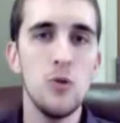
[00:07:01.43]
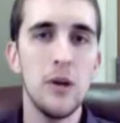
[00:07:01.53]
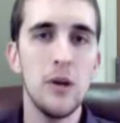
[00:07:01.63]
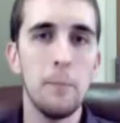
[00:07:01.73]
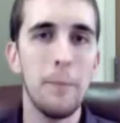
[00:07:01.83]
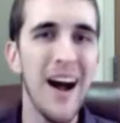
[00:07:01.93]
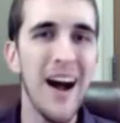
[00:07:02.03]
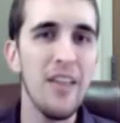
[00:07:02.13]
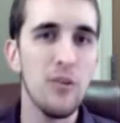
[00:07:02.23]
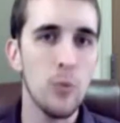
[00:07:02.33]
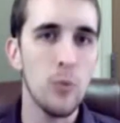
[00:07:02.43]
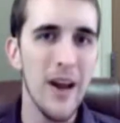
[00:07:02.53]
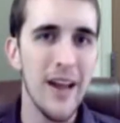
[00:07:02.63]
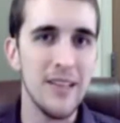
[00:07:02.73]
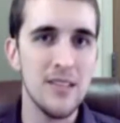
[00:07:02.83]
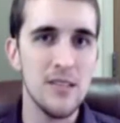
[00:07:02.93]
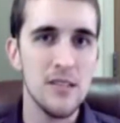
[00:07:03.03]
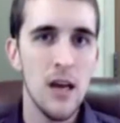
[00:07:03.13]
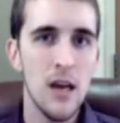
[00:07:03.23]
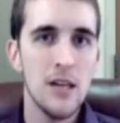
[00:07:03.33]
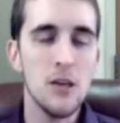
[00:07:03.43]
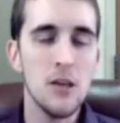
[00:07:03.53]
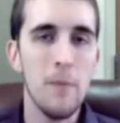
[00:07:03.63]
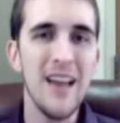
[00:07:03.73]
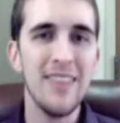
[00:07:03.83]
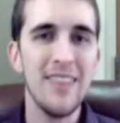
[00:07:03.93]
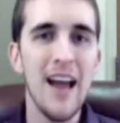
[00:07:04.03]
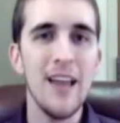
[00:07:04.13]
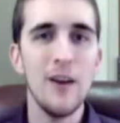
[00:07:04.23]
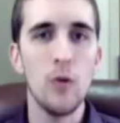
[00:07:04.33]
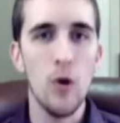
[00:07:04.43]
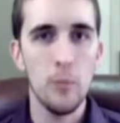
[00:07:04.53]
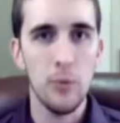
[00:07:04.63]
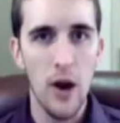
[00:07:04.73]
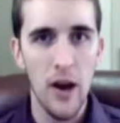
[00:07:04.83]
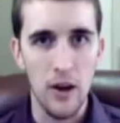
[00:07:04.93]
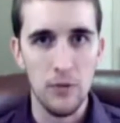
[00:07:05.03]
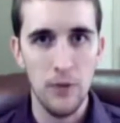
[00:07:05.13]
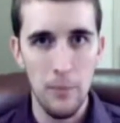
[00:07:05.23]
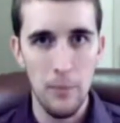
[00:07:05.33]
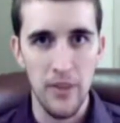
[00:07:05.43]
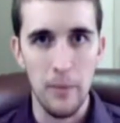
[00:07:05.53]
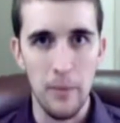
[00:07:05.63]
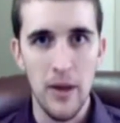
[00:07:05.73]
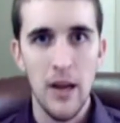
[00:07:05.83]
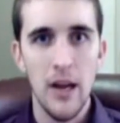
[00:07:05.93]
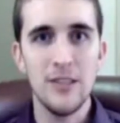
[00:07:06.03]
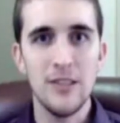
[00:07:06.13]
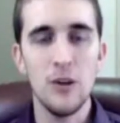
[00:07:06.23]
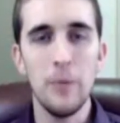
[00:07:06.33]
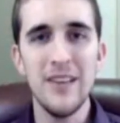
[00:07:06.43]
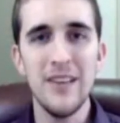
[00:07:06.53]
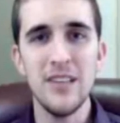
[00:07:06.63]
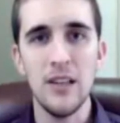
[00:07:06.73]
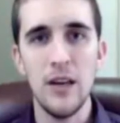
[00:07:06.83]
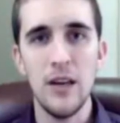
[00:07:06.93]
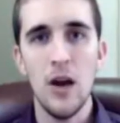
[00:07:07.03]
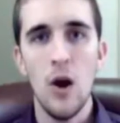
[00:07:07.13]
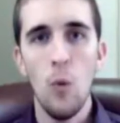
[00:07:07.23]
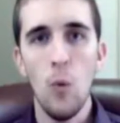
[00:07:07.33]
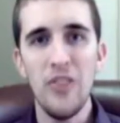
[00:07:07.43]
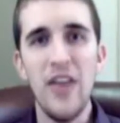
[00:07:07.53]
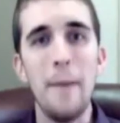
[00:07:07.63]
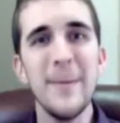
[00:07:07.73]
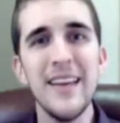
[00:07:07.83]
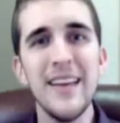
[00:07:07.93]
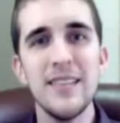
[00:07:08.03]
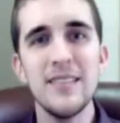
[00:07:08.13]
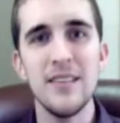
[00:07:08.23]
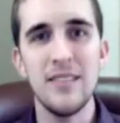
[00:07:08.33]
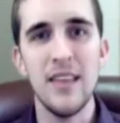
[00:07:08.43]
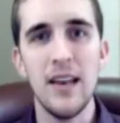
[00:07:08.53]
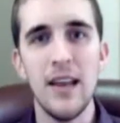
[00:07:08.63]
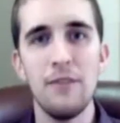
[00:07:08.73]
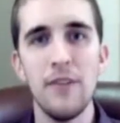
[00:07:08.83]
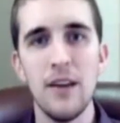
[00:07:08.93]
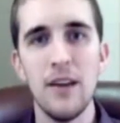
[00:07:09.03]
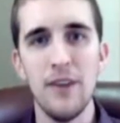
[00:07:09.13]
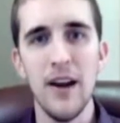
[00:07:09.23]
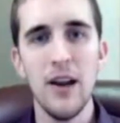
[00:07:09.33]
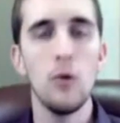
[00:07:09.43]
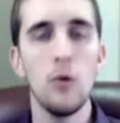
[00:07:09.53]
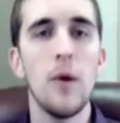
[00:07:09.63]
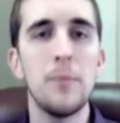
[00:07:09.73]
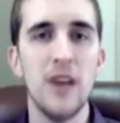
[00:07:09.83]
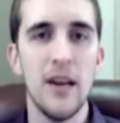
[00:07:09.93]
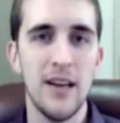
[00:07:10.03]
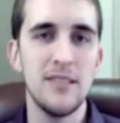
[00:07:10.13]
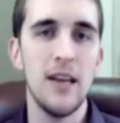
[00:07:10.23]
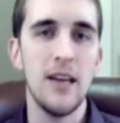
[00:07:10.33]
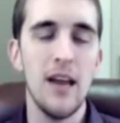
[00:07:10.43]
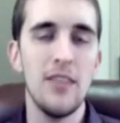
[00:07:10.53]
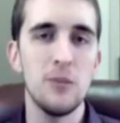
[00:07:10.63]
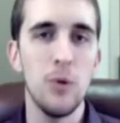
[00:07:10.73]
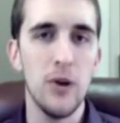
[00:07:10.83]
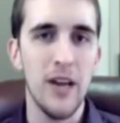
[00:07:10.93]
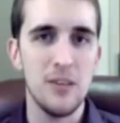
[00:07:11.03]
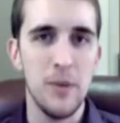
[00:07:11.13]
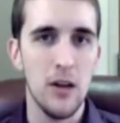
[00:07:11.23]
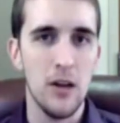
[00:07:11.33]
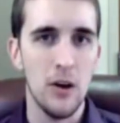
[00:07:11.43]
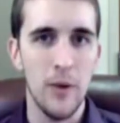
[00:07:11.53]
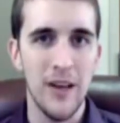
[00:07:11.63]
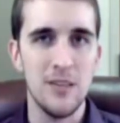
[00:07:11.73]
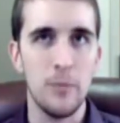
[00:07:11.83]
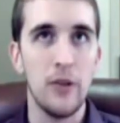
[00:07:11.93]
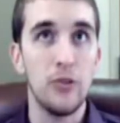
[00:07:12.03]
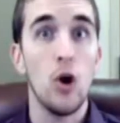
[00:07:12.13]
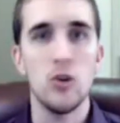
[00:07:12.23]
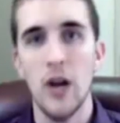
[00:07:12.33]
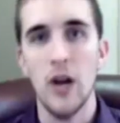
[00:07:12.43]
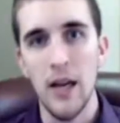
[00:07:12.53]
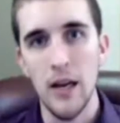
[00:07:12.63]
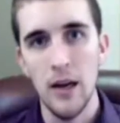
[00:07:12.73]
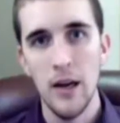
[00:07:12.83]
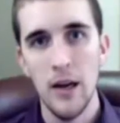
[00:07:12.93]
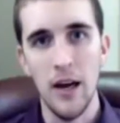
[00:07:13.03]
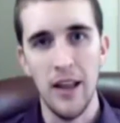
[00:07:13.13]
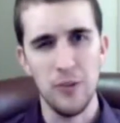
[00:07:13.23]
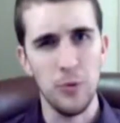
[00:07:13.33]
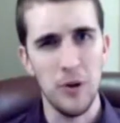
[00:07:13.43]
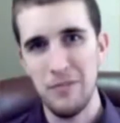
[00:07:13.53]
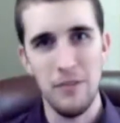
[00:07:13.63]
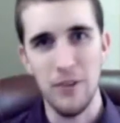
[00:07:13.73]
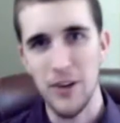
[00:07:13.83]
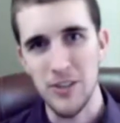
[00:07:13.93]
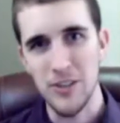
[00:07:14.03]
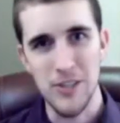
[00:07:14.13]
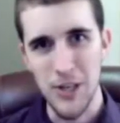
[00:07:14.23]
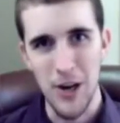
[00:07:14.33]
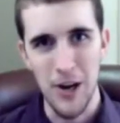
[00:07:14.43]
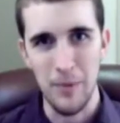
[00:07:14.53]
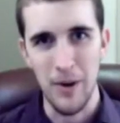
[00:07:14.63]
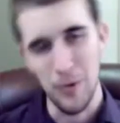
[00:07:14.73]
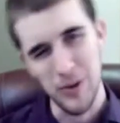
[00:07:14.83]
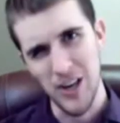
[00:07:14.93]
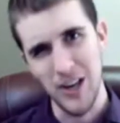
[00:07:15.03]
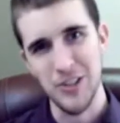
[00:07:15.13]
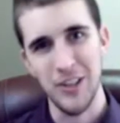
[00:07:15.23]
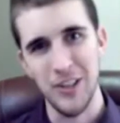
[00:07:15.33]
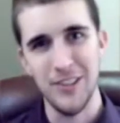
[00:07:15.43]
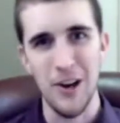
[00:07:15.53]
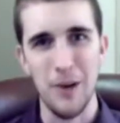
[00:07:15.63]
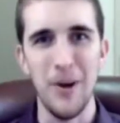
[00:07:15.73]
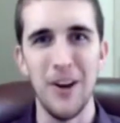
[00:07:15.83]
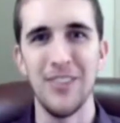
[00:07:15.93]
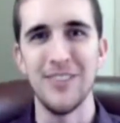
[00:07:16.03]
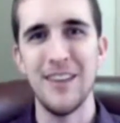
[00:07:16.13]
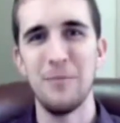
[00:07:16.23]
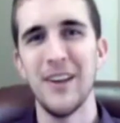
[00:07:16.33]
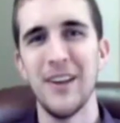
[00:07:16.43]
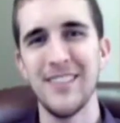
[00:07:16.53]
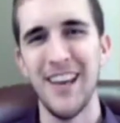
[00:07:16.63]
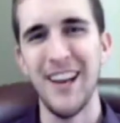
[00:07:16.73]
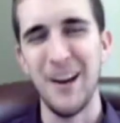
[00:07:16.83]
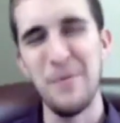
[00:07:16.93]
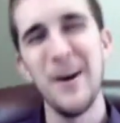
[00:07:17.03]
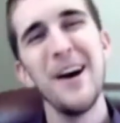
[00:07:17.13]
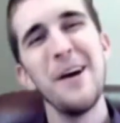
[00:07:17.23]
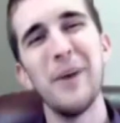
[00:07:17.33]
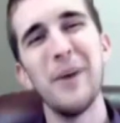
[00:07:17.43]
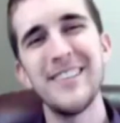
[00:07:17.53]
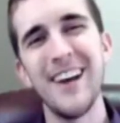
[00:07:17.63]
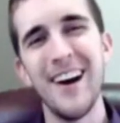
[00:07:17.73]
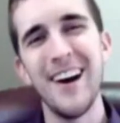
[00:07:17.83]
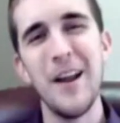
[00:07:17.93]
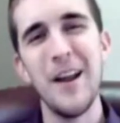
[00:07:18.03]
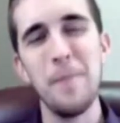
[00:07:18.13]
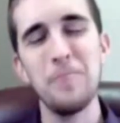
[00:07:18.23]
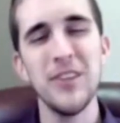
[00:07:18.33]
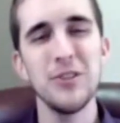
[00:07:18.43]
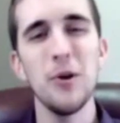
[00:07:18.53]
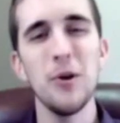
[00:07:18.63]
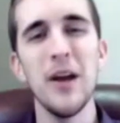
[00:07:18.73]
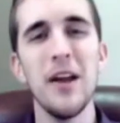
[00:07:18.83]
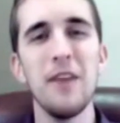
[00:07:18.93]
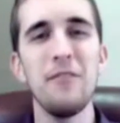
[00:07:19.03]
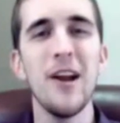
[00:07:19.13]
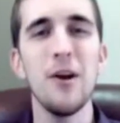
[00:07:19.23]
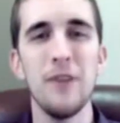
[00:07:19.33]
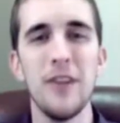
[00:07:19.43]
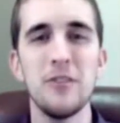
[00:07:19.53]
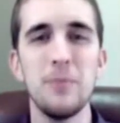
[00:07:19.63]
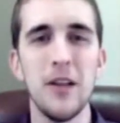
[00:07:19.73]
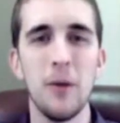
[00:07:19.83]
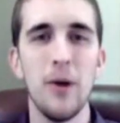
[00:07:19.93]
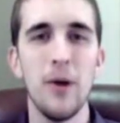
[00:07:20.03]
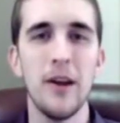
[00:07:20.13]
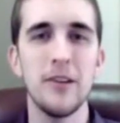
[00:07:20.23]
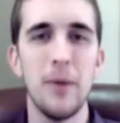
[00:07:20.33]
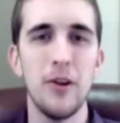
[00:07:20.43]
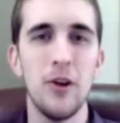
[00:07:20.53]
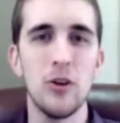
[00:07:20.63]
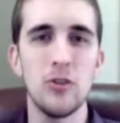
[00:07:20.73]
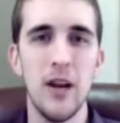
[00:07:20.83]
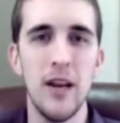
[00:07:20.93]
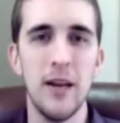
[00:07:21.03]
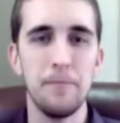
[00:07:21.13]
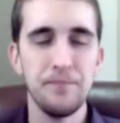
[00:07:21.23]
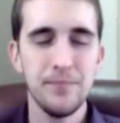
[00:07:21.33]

you can buy the rights to make that your own product from them. And so basically what that means is that if I go to a website and I see, hey, this book has PLR rights about dog training, it's one of my favorite niches to talk about, which I actually talk about in 7 minutes setup. But so if I go find this PLR product about dog training